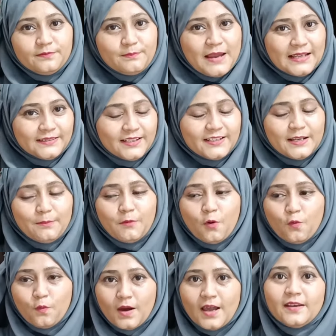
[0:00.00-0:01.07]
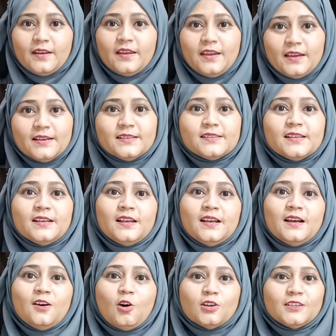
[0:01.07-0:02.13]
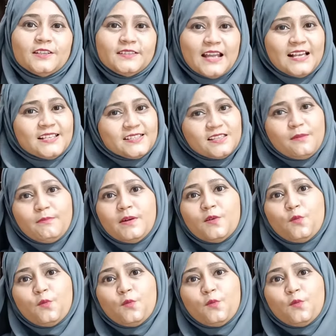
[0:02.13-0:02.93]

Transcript: Method number 1 is, or the task number